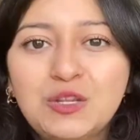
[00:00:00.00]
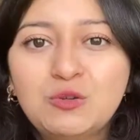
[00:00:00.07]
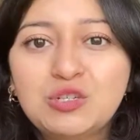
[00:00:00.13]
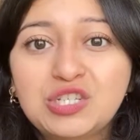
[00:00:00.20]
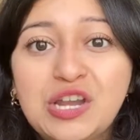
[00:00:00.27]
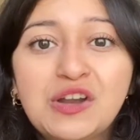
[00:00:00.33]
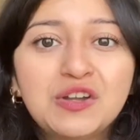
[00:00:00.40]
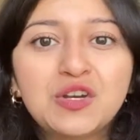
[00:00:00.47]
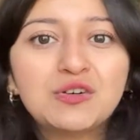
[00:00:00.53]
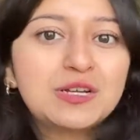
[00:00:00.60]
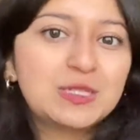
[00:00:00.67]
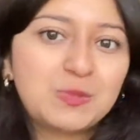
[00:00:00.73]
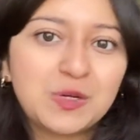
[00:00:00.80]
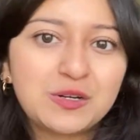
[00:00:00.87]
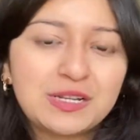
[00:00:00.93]
You share your
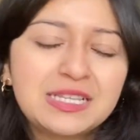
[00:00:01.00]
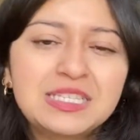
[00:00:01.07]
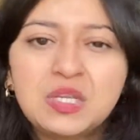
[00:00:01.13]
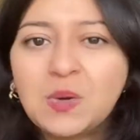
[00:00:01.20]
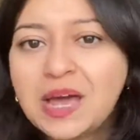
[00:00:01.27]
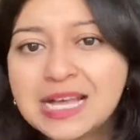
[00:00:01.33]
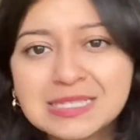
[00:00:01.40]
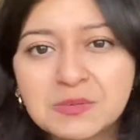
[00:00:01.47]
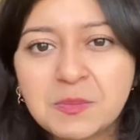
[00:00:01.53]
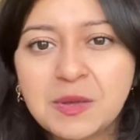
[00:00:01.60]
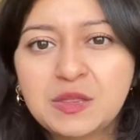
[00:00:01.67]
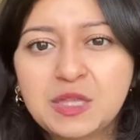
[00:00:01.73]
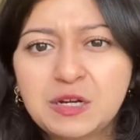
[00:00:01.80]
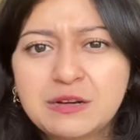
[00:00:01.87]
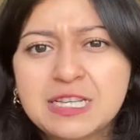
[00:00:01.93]
experience and you ask them
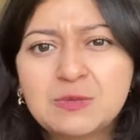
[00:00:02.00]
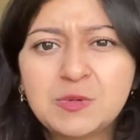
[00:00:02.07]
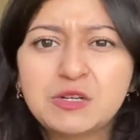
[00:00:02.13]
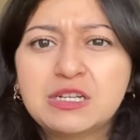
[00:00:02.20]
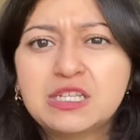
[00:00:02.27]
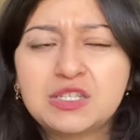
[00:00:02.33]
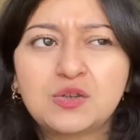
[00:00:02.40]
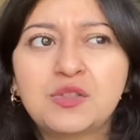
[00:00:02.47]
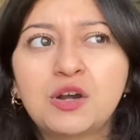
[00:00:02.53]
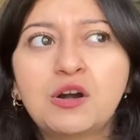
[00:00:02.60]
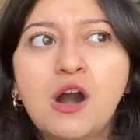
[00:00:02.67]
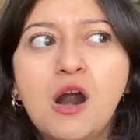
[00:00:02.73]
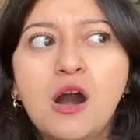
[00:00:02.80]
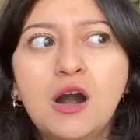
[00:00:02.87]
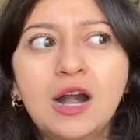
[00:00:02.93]
about their experience, so they
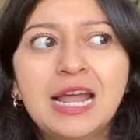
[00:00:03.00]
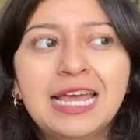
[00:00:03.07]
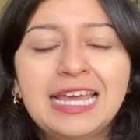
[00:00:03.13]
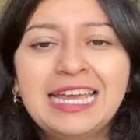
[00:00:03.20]
are